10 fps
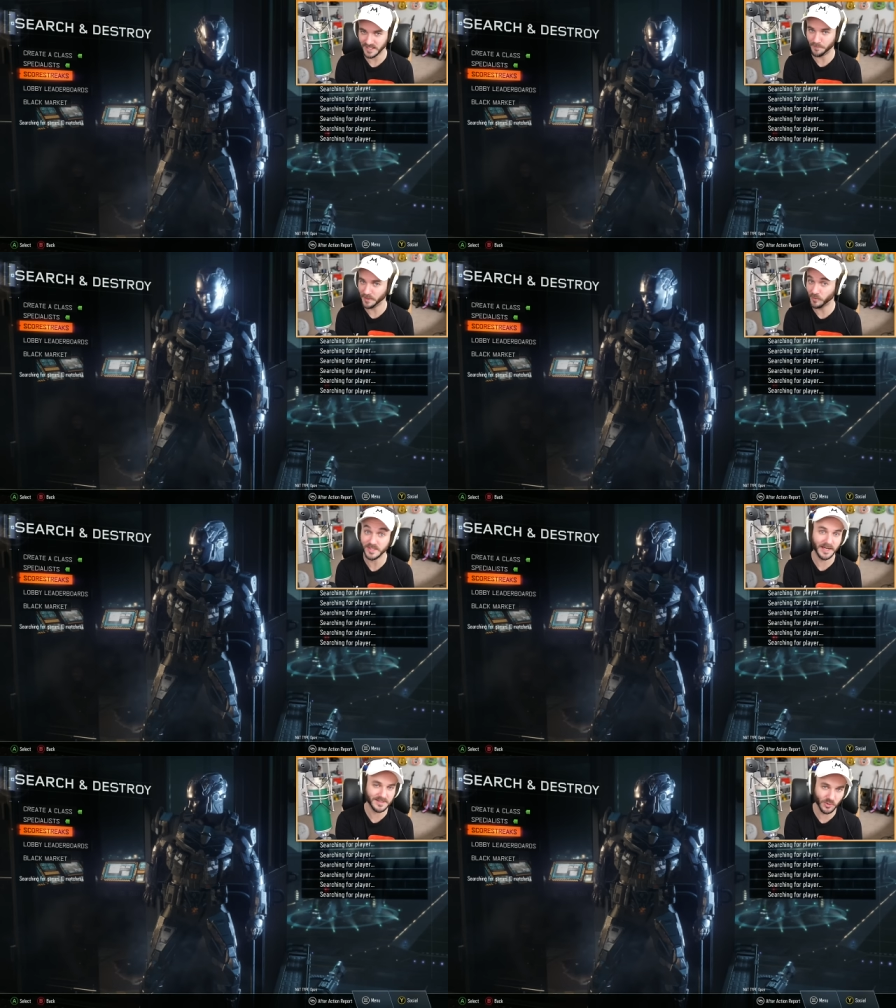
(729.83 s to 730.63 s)
a big
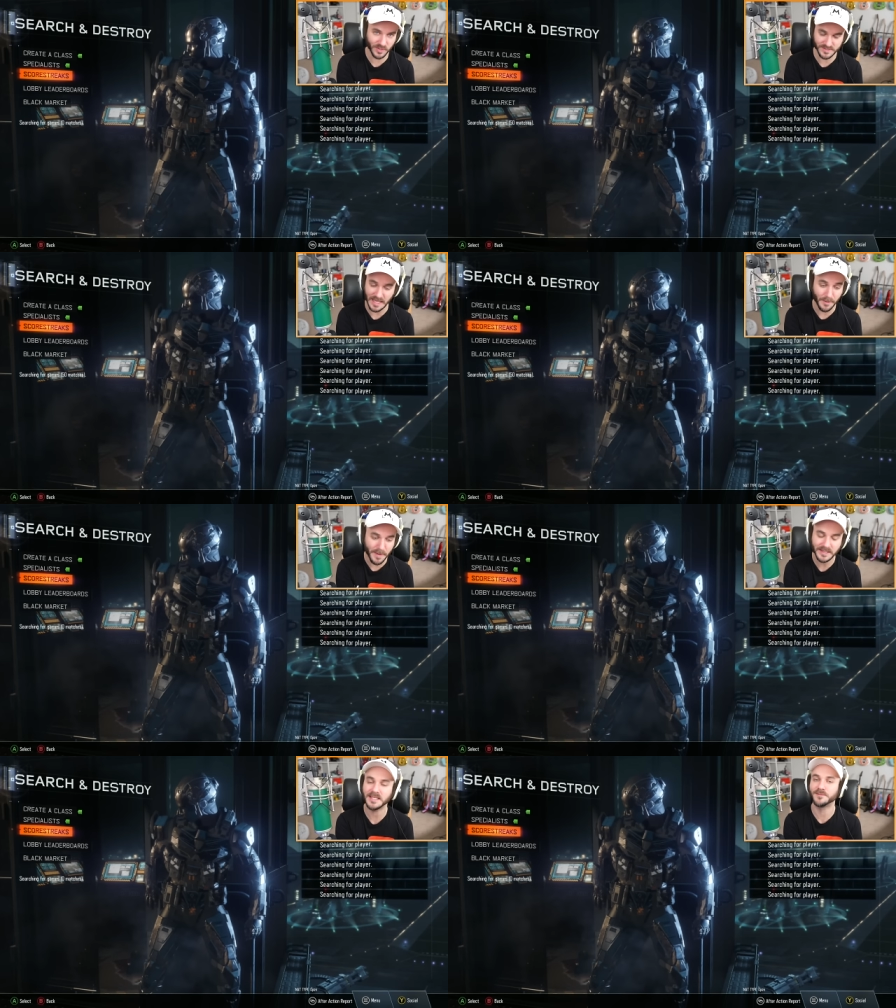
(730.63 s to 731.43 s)
reason I do this and I
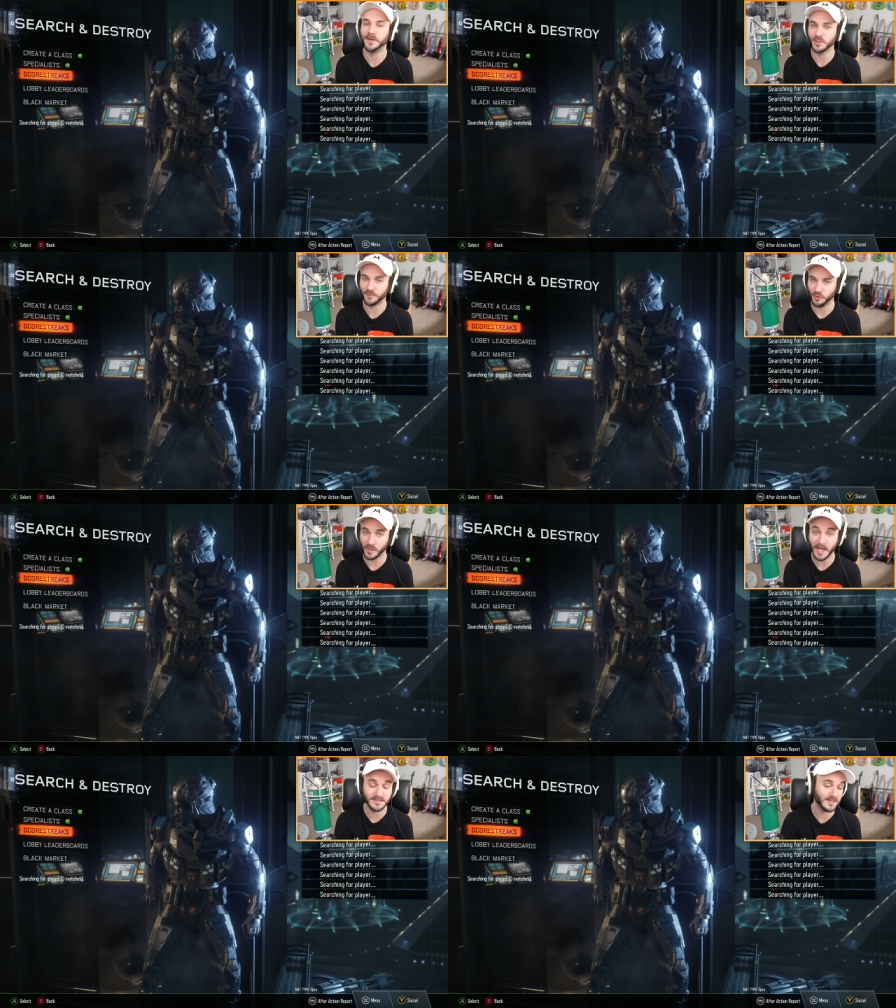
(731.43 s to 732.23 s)
make these videos for you
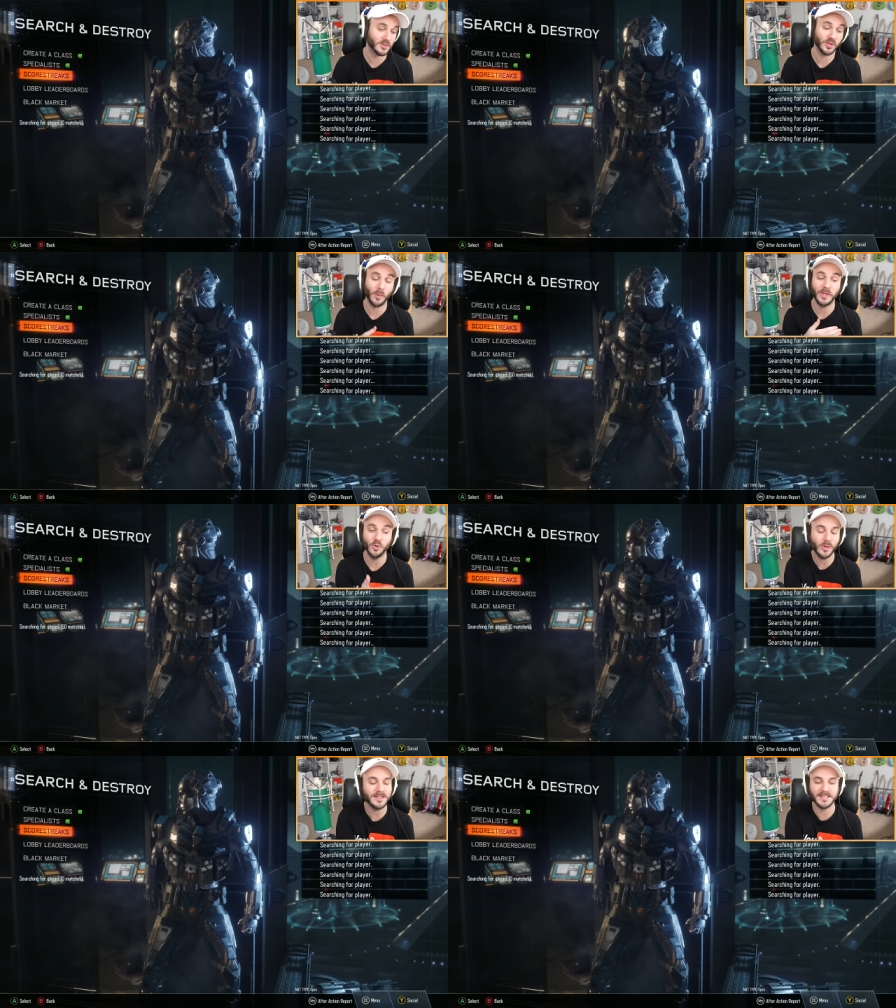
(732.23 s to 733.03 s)
guys, so that way
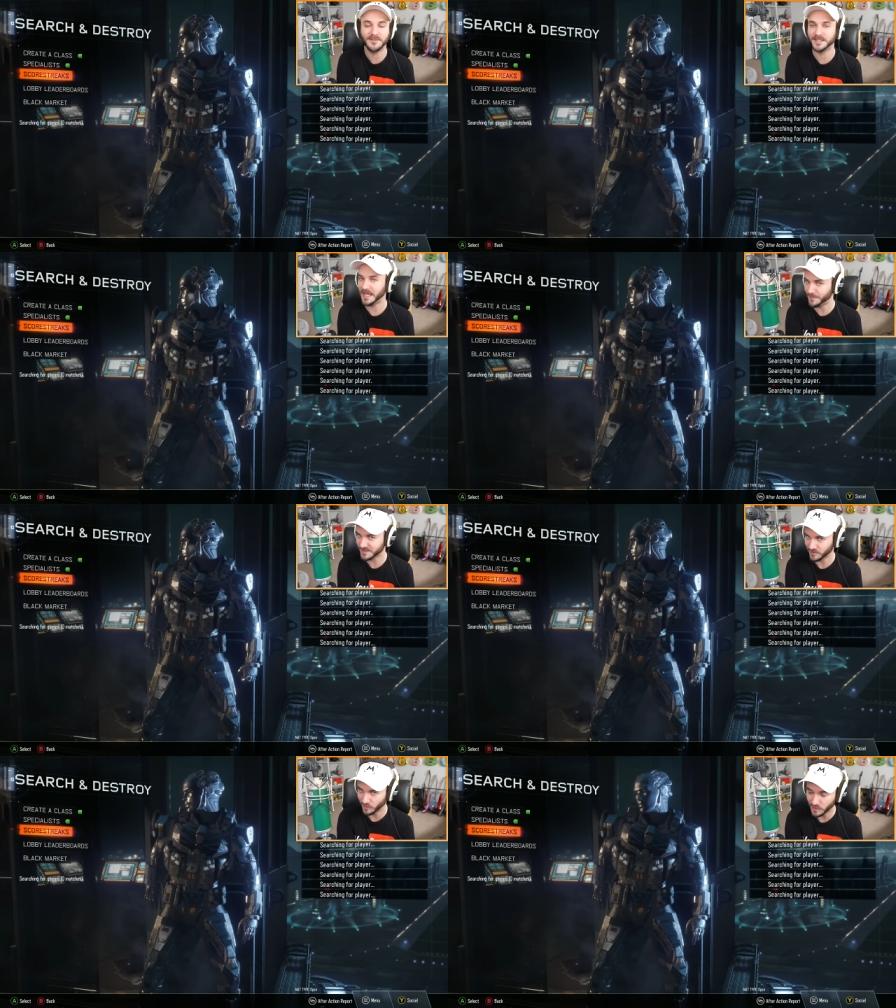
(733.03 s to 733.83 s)
you can see if the game is
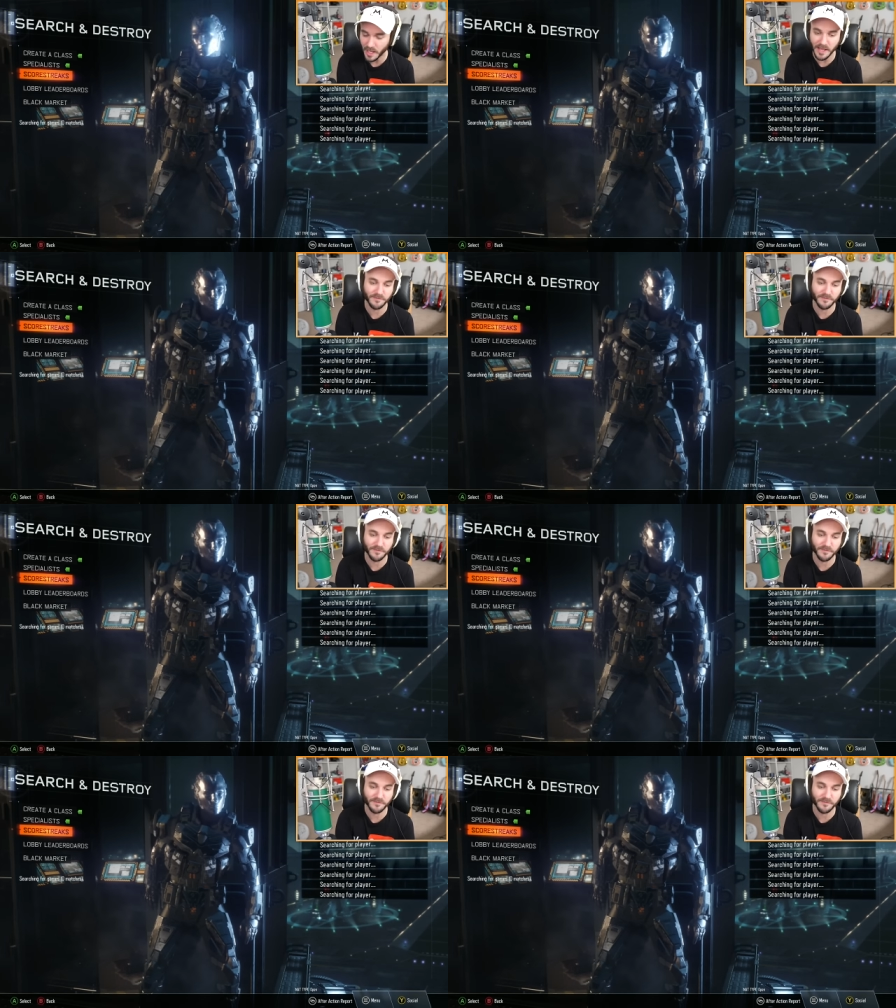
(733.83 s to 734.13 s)
still alive